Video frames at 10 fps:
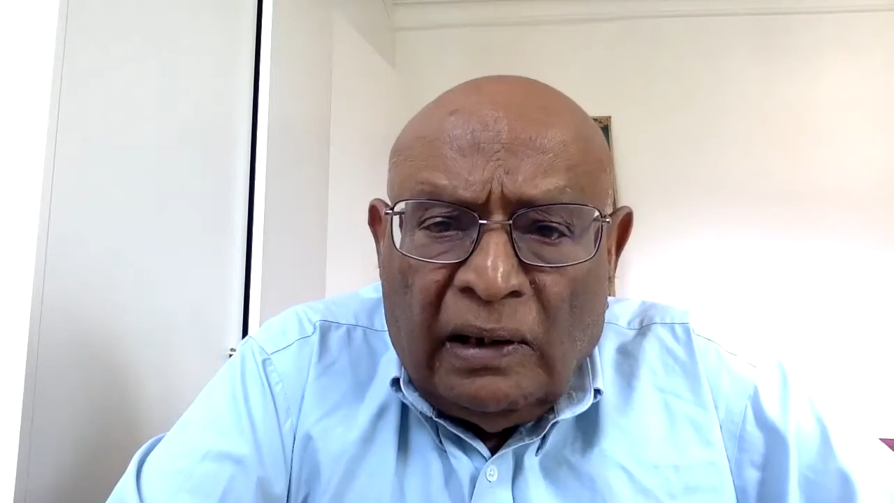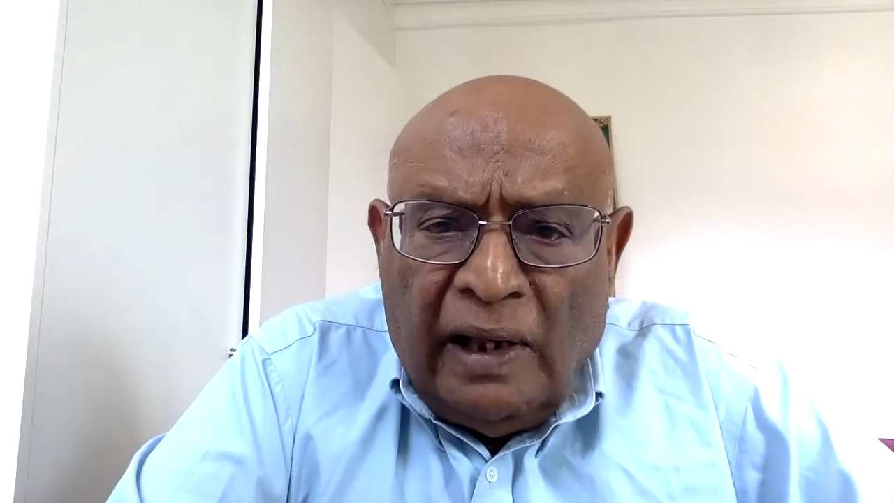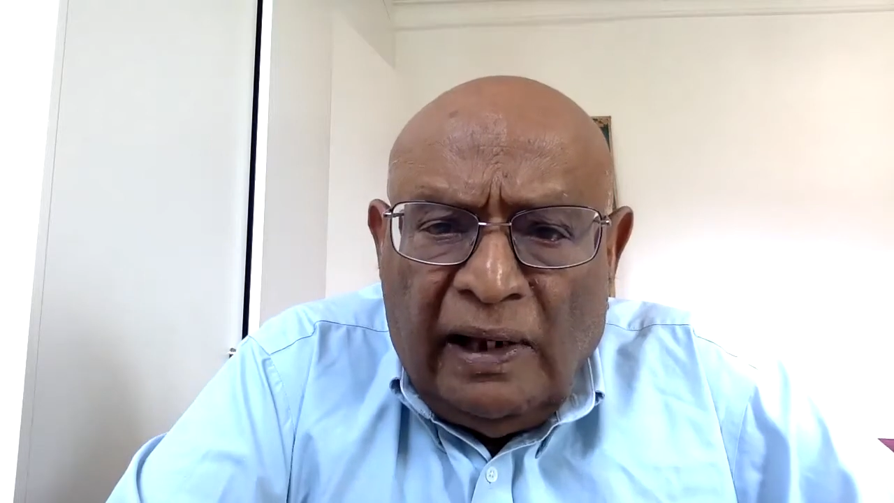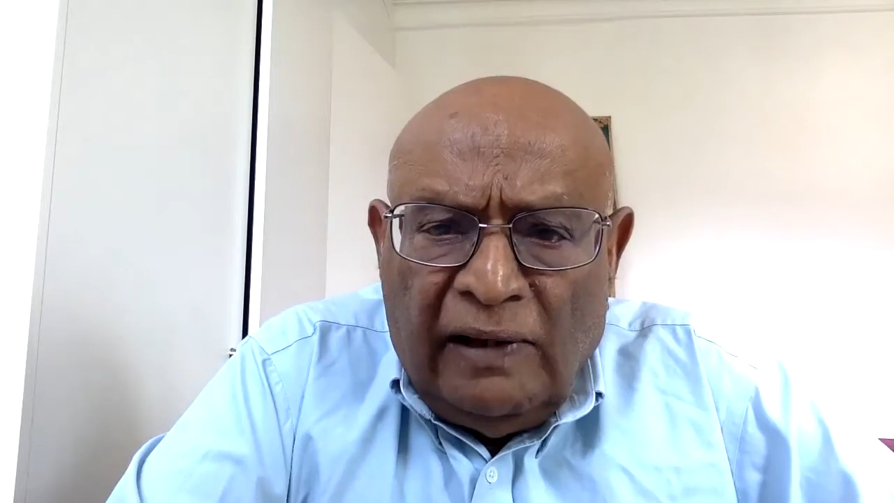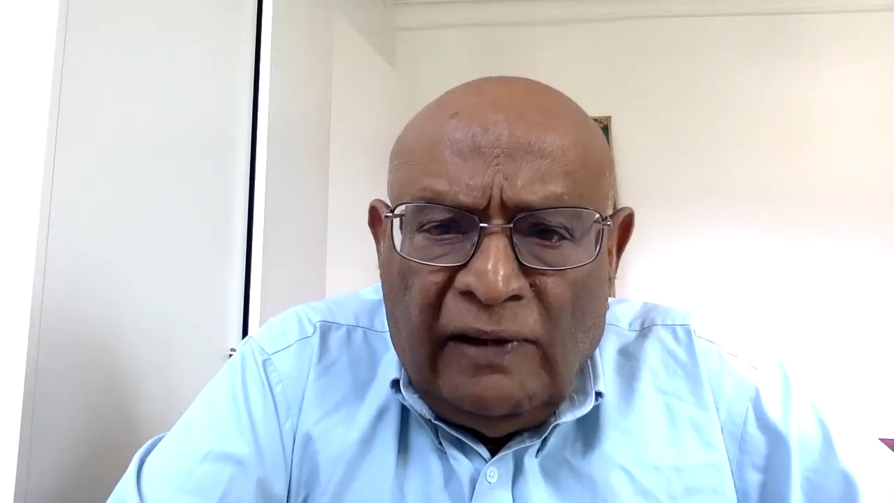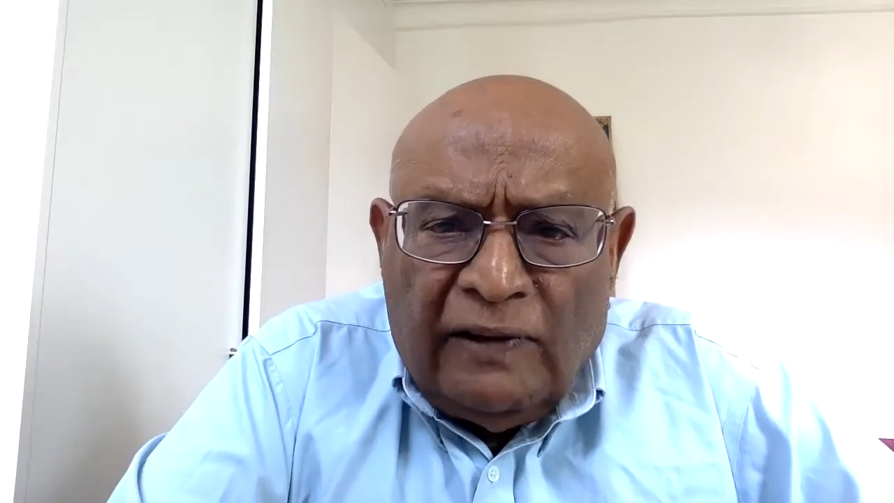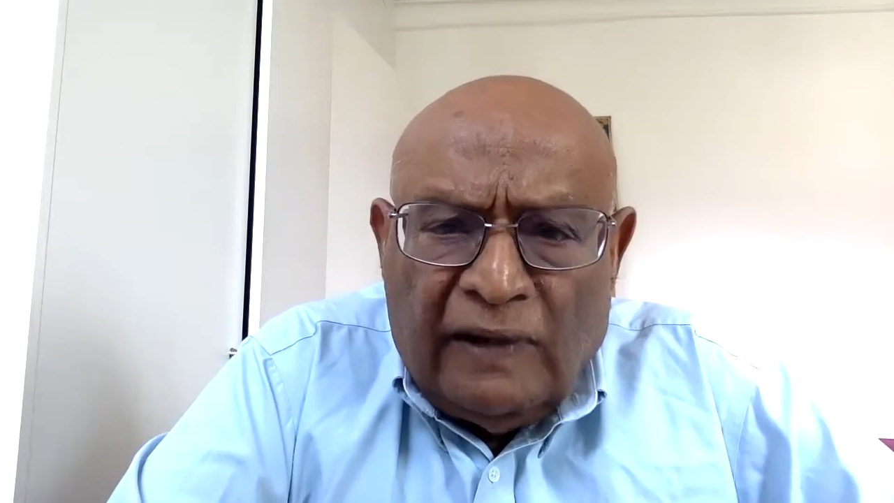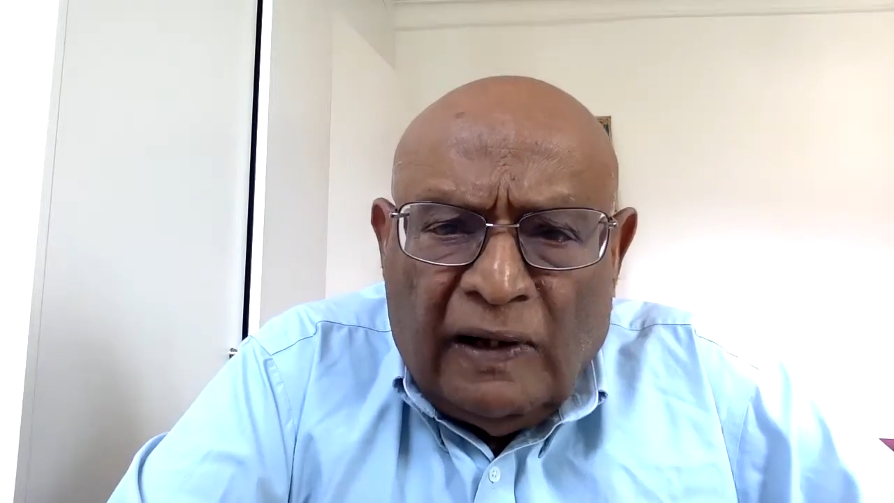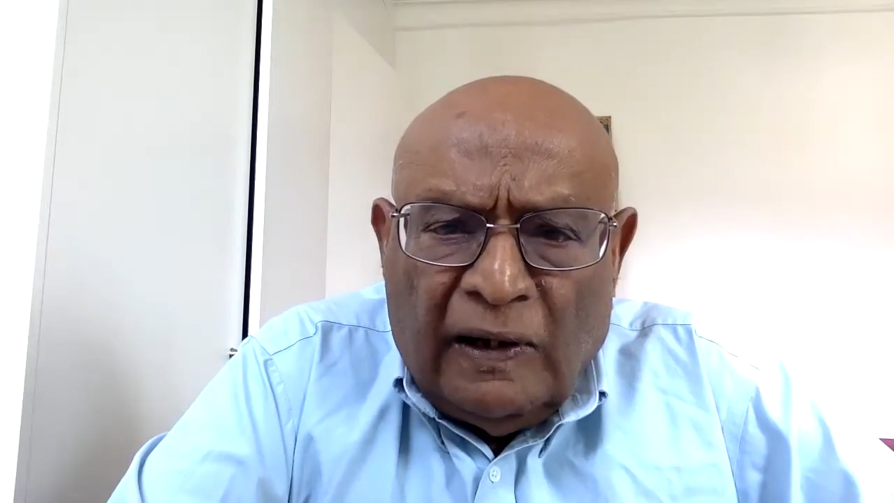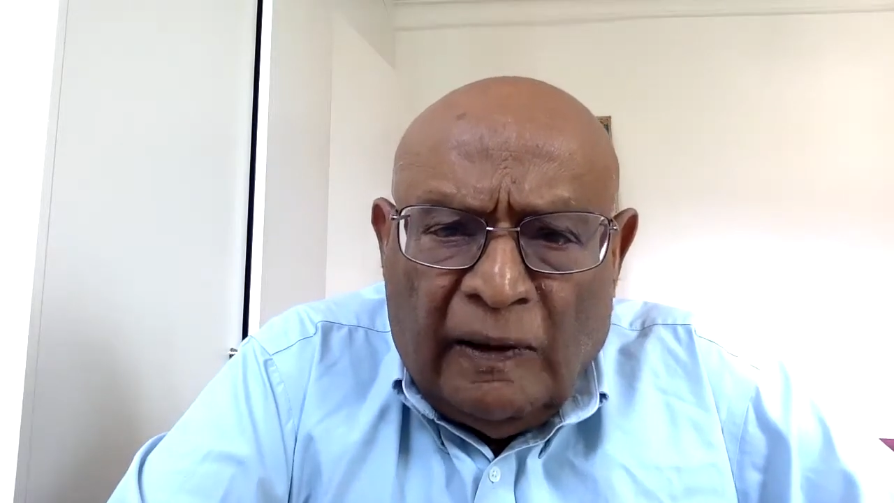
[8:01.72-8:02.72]
there is
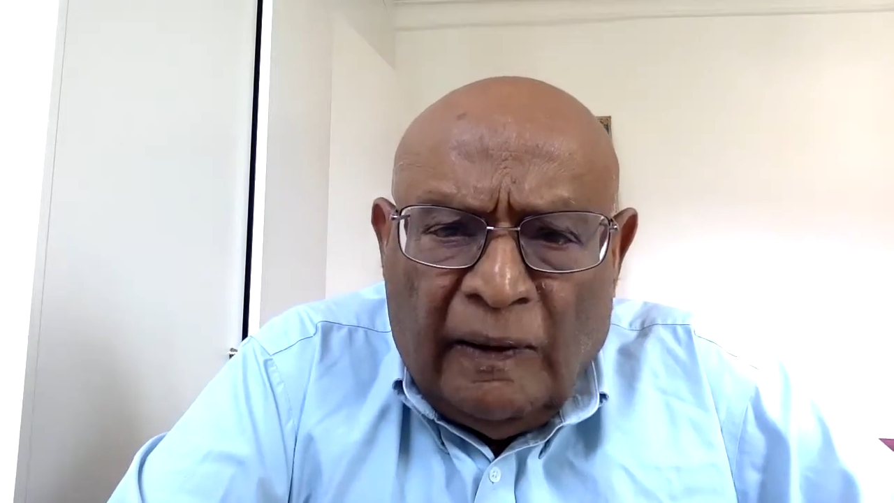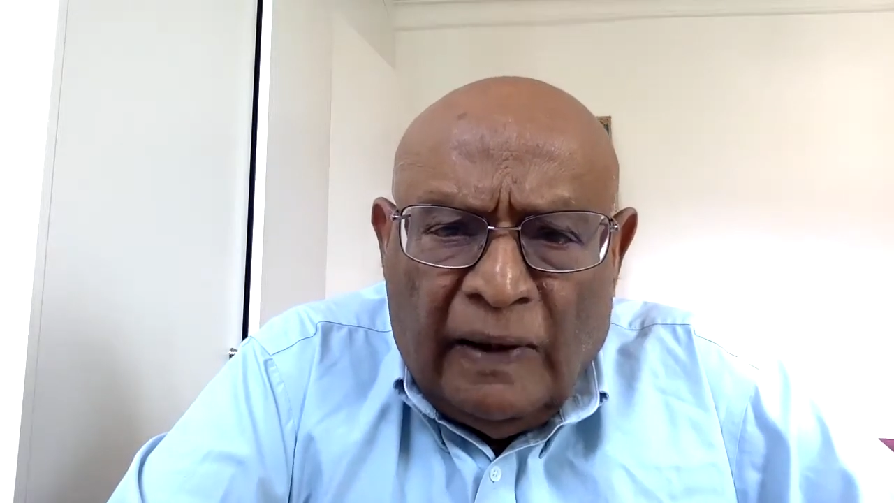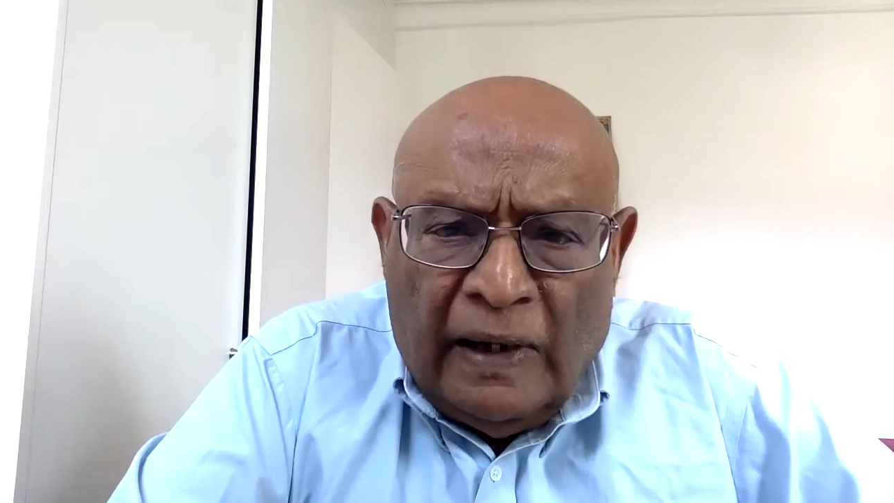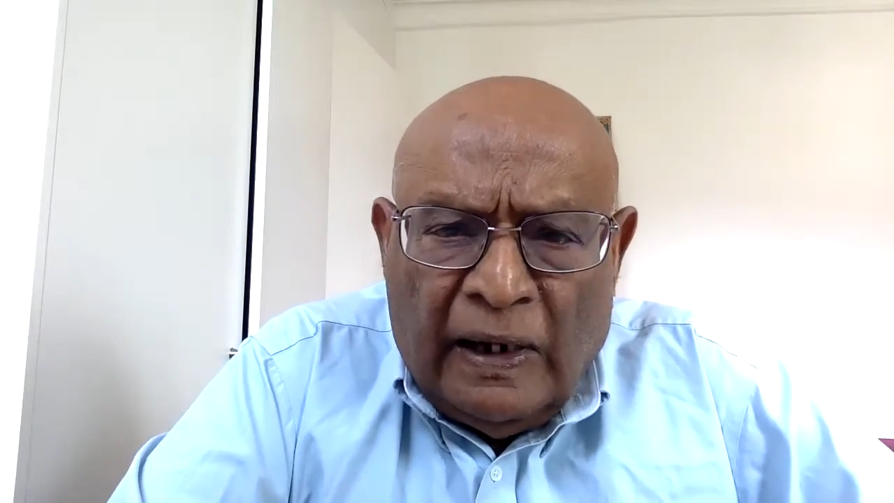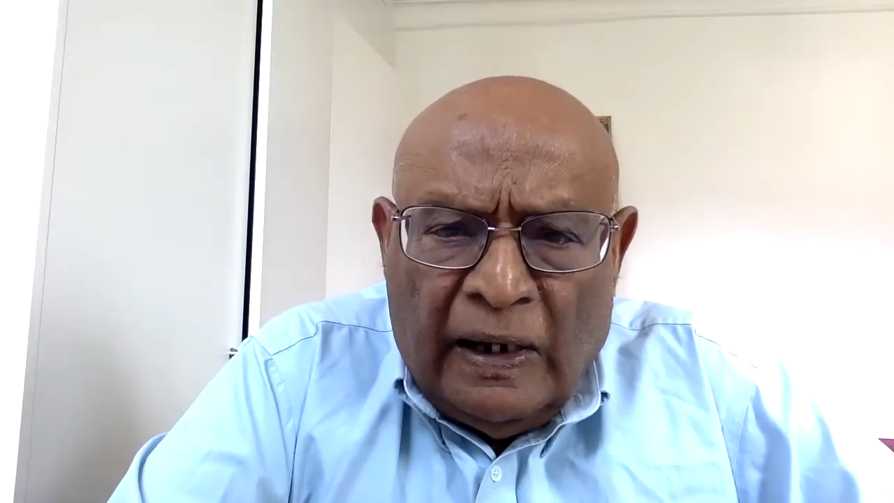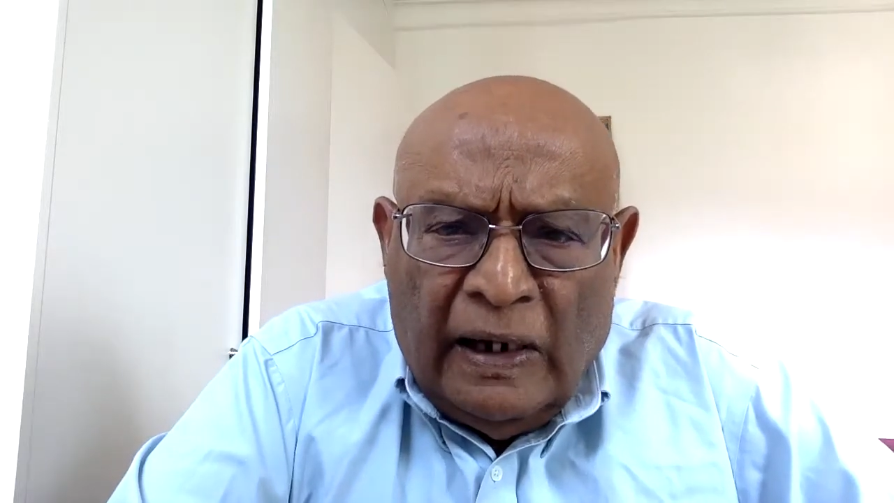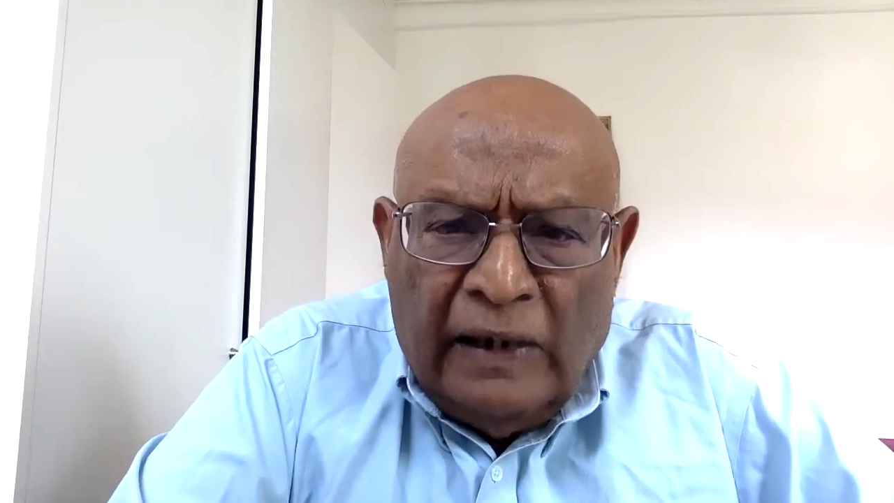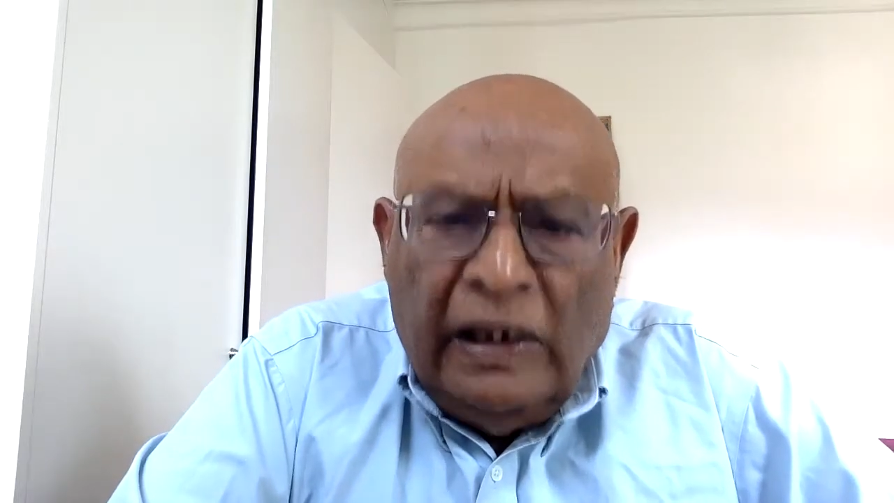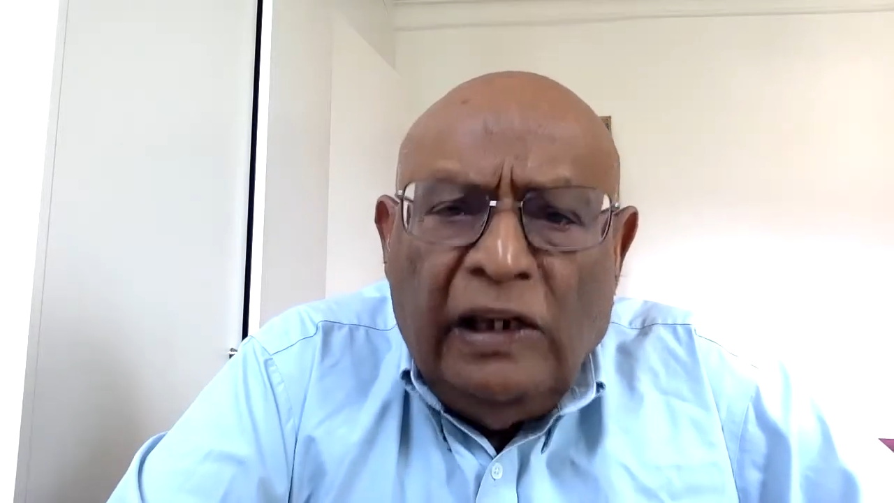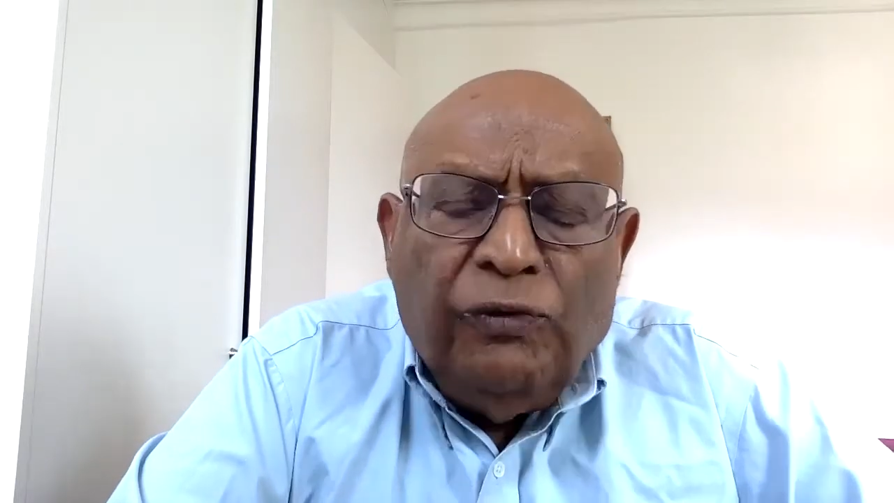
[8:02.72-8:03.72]
a
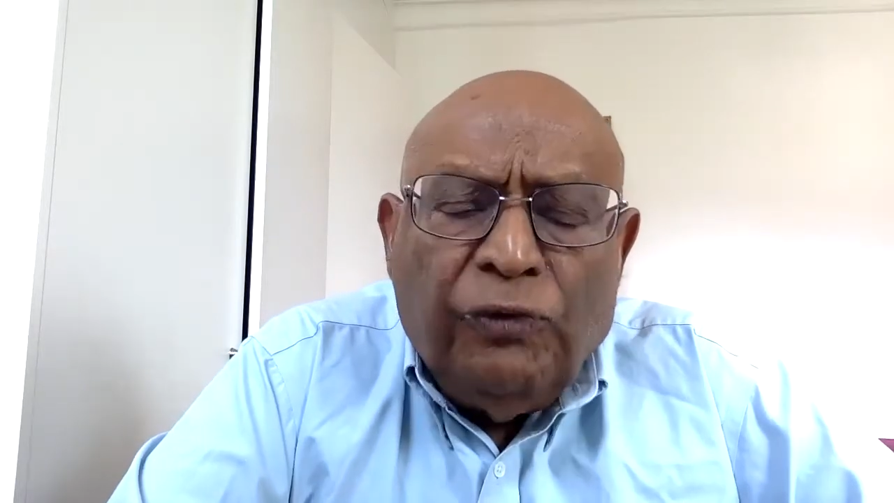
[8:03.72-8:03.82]
need